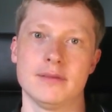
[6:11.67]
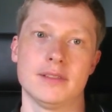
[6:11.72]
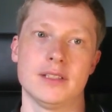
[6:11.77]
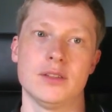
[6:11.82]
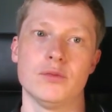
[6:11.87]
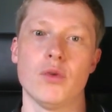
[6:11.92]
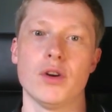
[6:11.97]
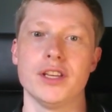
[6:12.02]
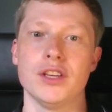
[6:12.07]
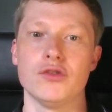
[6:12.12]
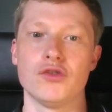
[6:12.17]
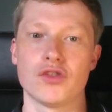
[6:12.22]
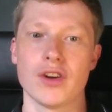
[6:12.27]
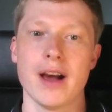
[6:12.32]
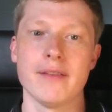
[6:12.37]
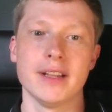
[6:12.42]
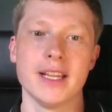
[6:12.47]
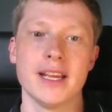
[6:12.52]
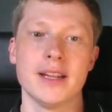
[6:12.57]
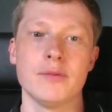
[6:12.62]
This is what you
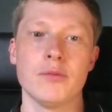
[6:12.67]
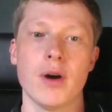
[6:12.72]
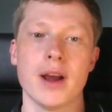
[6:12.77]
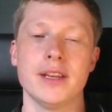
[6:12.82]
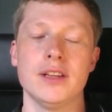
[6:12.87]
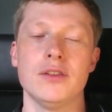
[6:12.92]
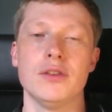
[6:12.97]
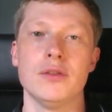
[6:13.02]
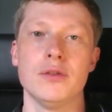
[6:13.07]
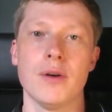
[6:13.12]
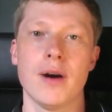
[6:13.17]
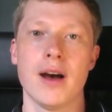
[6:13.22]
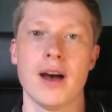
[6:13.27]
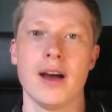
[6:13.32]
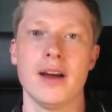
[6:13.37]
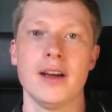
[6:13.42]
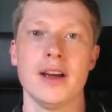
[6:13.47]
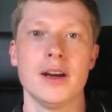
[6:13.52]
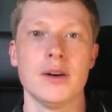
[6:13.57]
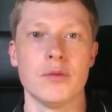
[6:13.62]
travel in when
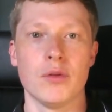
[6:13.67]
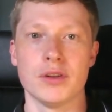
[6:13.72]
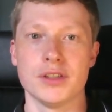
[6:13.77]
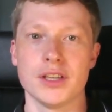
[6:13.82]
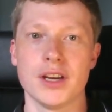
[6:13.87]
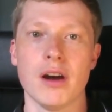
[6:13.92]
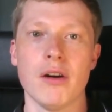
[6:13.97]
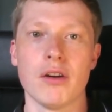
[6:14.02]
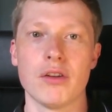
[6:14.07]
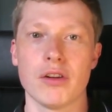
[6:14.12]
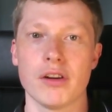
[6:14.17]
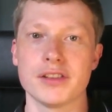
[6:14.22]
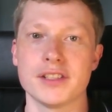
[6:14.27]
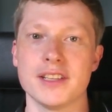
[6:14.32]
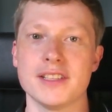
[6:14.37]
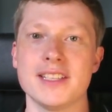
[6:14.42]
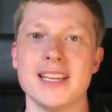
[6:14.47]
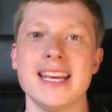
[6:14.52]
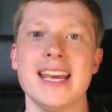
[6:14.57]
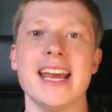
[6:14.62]
you want to go across
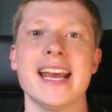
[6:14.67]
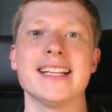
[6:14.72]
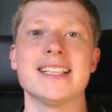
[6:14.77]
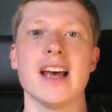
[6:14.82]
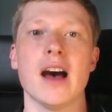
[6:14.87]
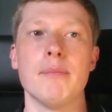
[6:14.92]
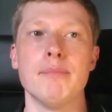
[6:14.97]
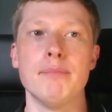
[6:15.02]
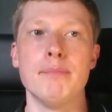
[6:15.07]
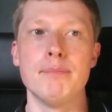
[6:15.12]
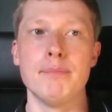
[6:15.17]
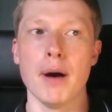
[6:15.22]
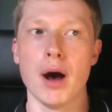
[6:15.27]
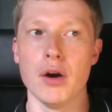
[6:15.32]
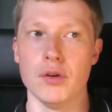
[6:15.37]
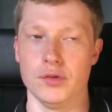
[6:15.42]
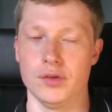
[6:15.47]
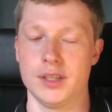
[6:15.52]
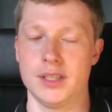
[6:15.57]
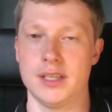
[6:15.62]
the sea. It's a
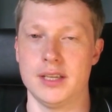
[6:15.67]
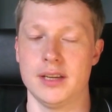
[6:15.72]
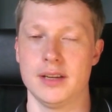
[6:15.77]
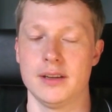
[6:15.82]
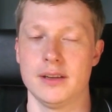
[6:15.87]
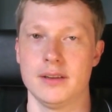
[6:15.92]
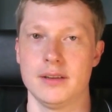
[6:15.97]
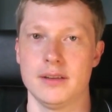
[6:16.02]
boat.